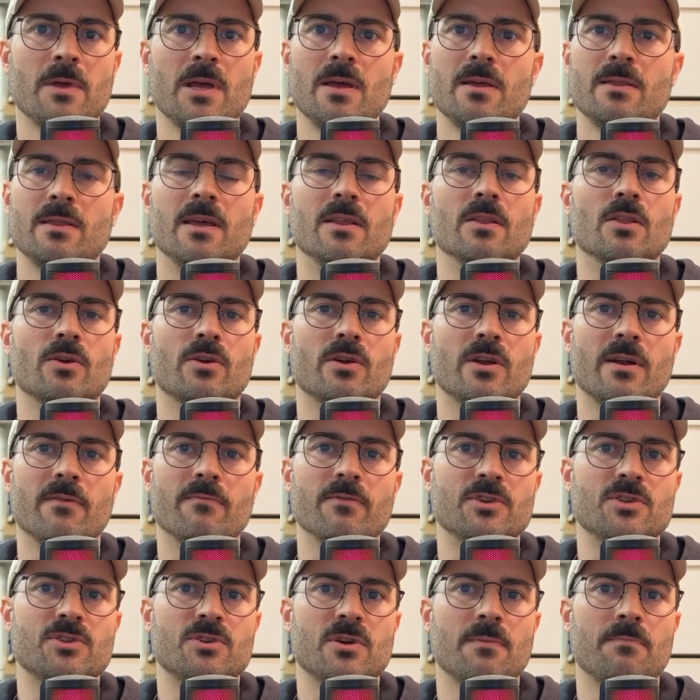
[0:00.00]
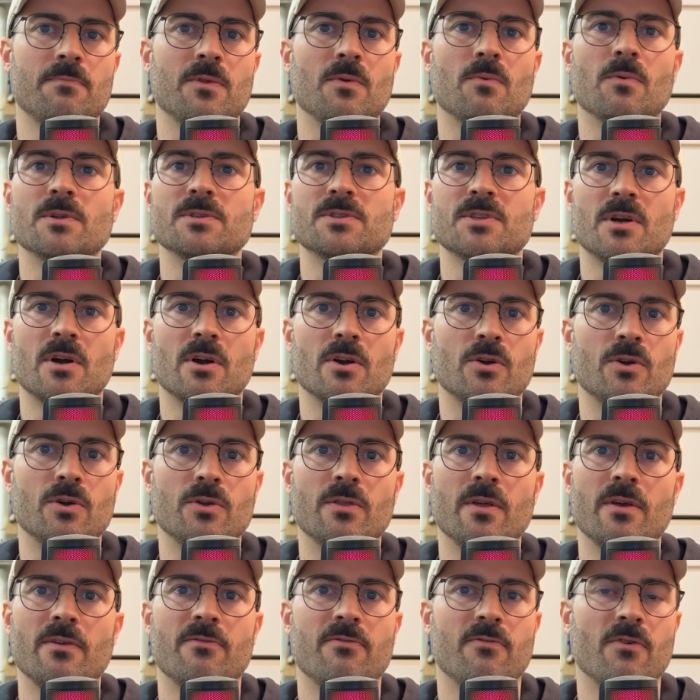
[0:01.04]
They look at every strip. The ones that aren't good,
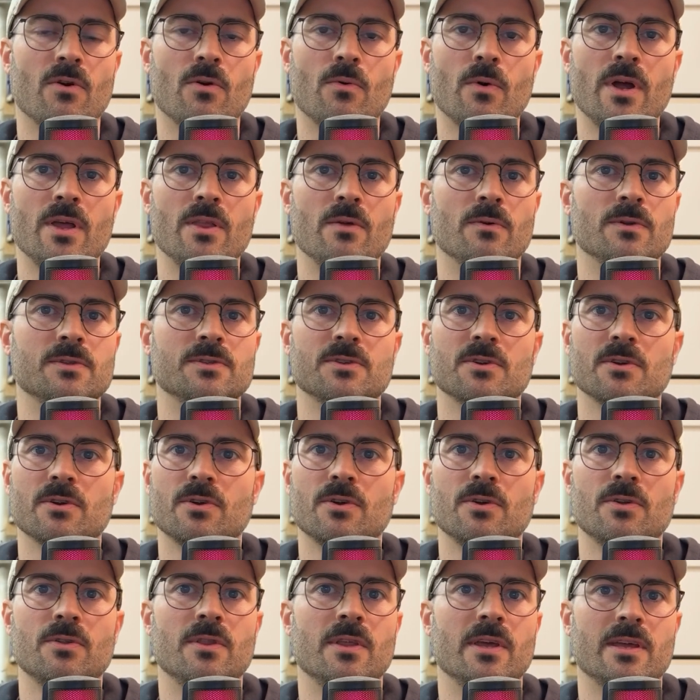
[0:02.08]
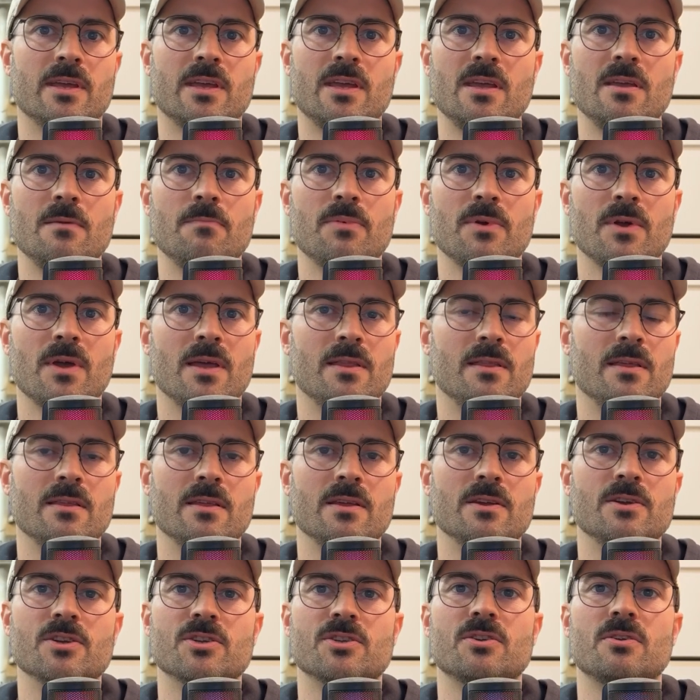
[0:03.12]
they throw away. The ones that are good, they keep, and then they
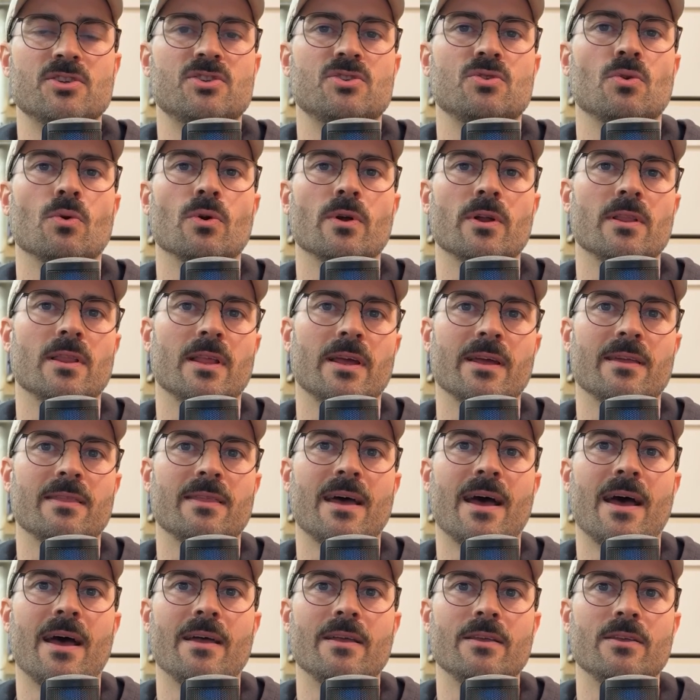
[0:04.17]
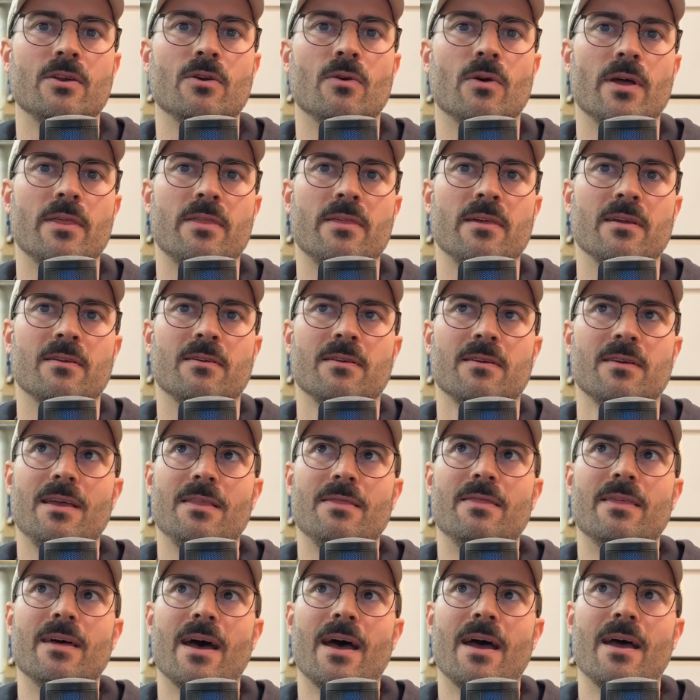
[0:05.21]
just sort it like that. I think
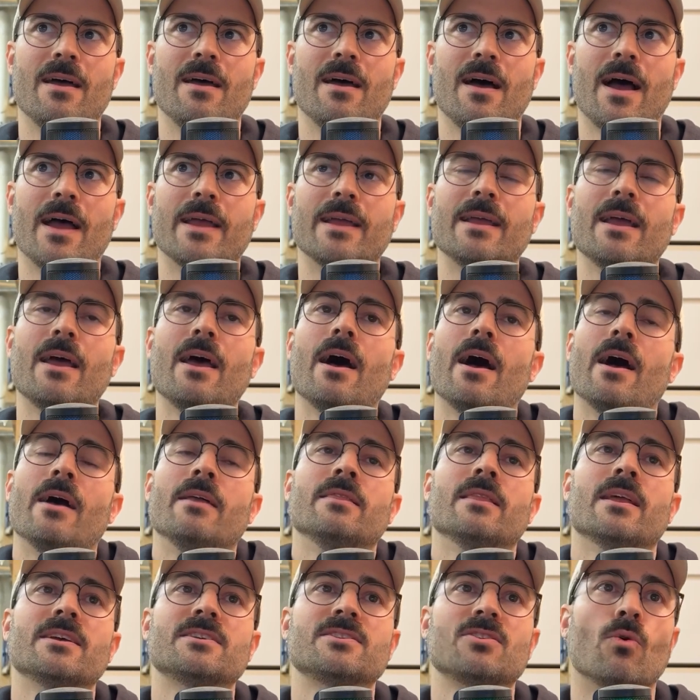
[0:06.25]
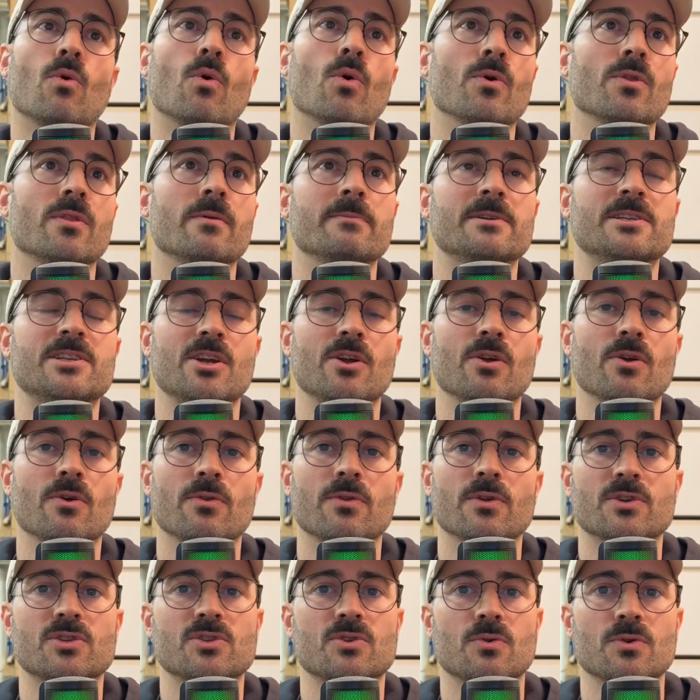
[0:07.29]
that unless or the material
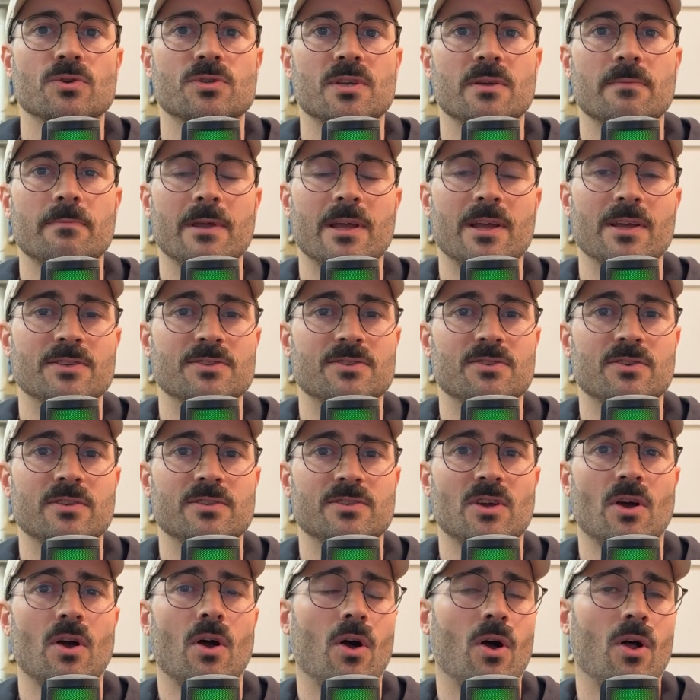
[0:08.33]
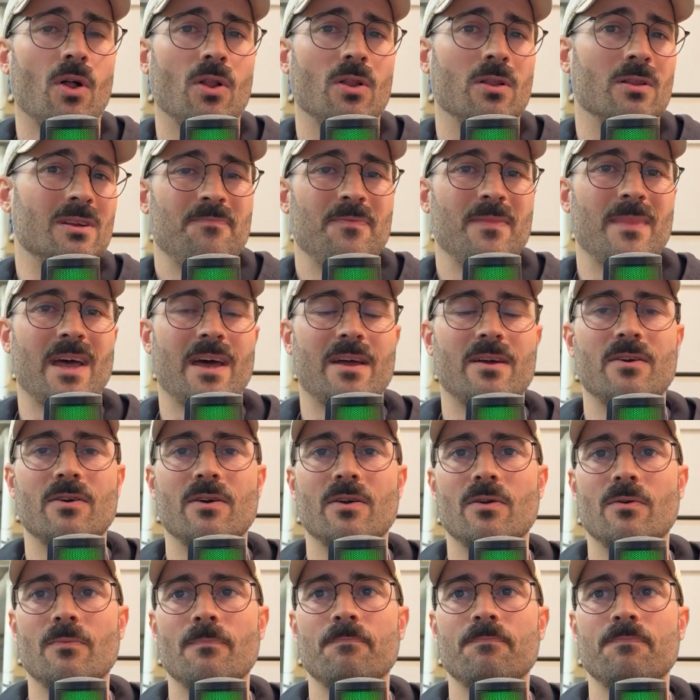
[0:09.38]
they're sourcing because it's all, I don't
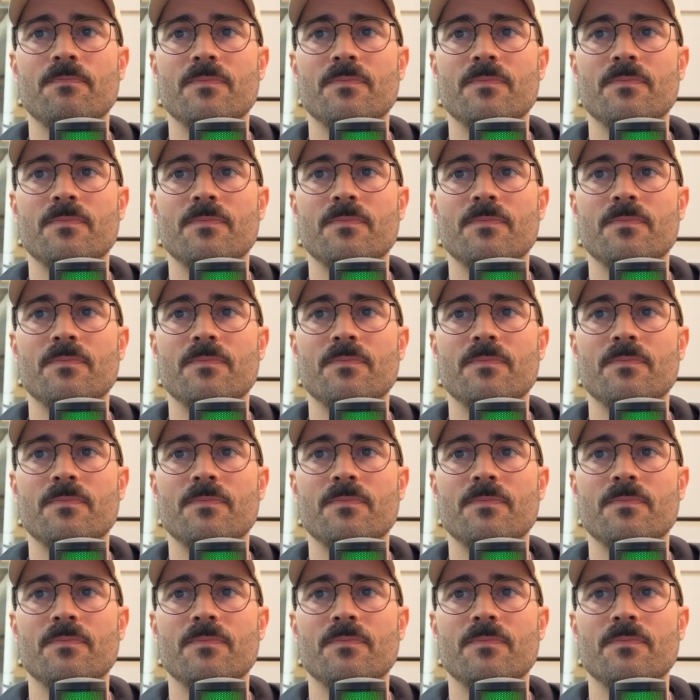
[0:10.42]
know.